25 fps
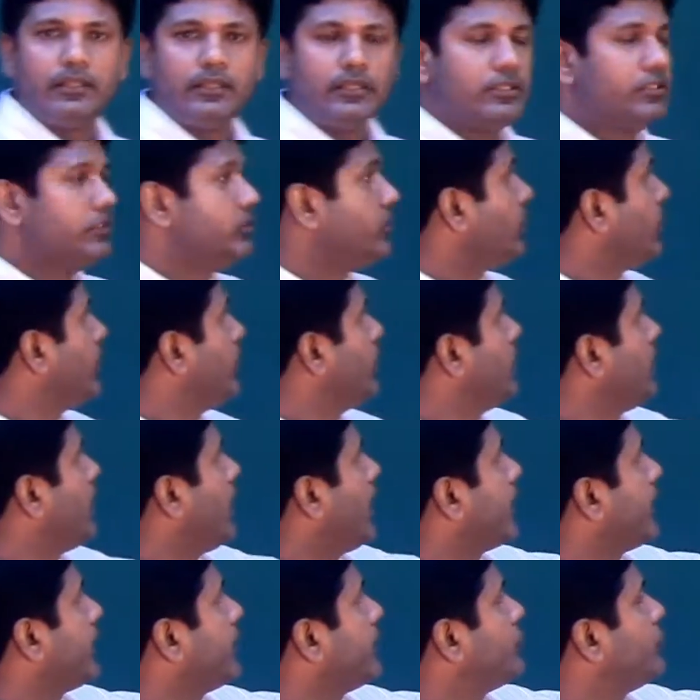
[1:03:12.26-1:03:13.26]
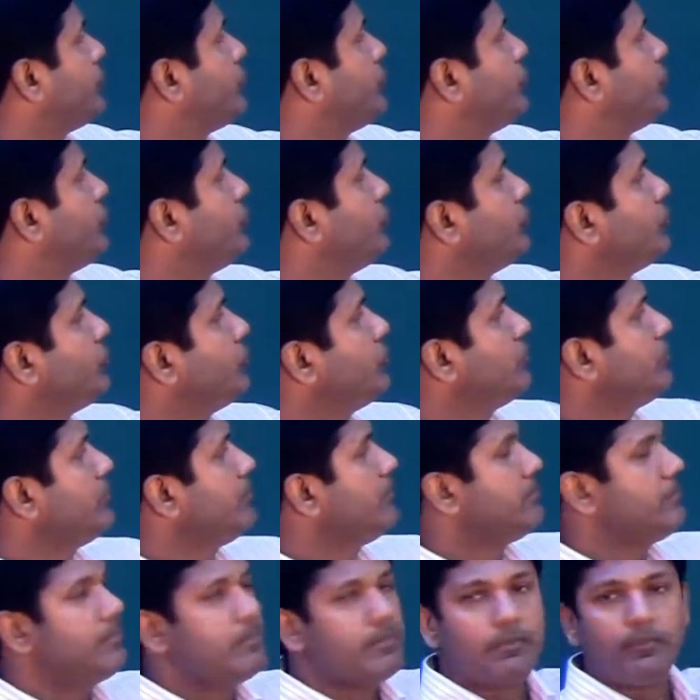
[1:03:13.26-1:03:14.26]
So I got two
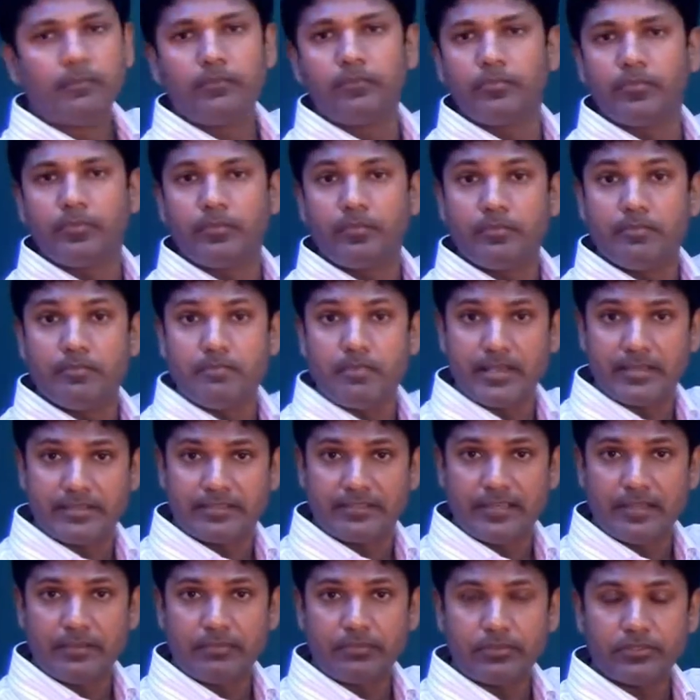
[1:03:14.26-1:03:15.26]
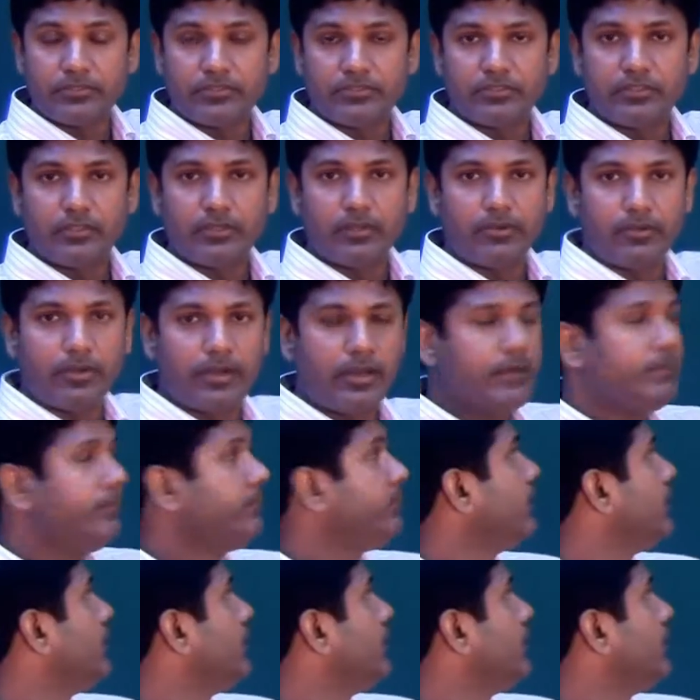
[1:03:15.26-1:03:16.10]
mixed numbers, alright?